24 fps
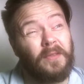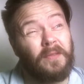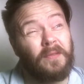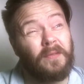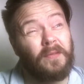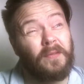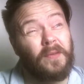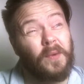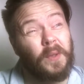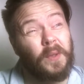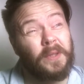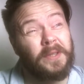
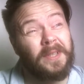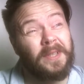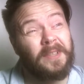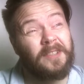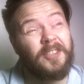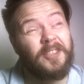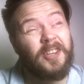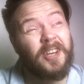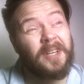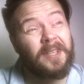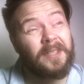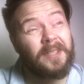14
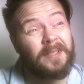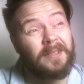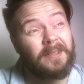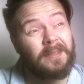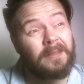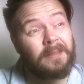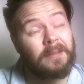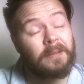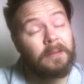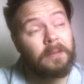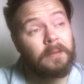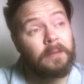years,
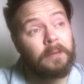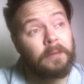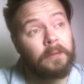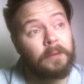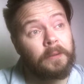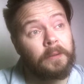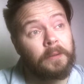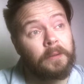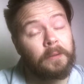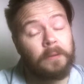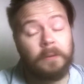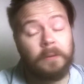
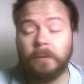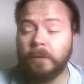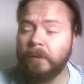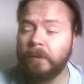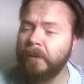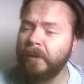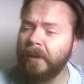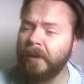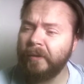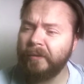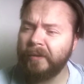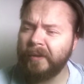
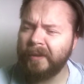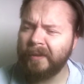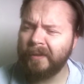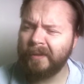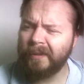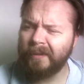I think.